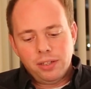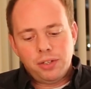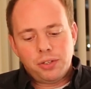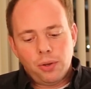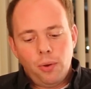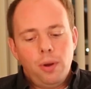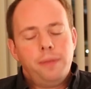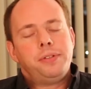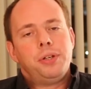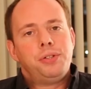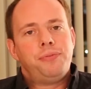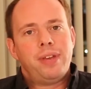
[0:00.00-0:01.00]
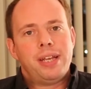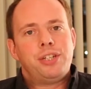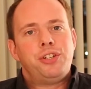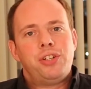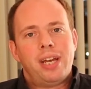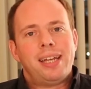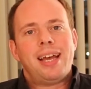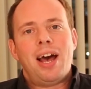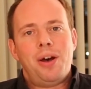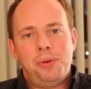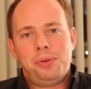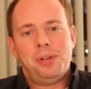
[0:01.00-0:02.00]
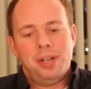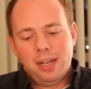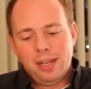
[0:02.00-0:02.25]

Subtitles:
just all of those things check out.